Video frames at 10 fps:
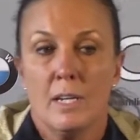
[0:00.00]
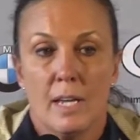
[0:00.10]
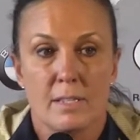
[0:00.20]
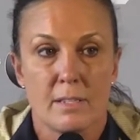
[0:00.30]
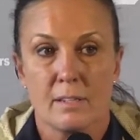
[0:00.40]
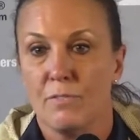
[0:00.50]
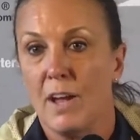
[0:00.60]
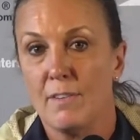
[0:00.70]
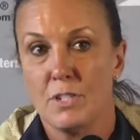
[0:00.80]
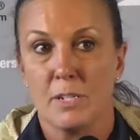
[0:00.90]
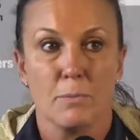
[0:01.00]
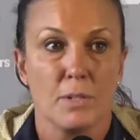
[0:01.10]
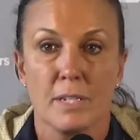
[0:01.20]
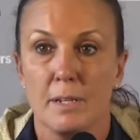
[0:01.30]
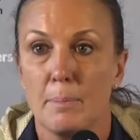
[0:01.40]
At 6'5", she can
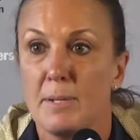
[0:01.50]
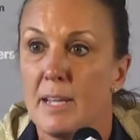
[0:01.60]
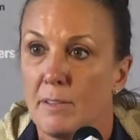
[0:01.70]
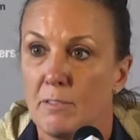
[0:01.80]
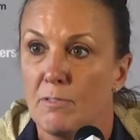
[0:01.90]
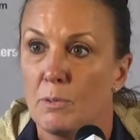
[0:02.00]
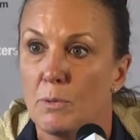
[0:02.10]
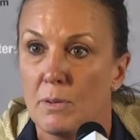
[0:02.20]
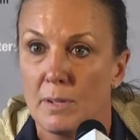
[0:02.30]
really get up and down the floor.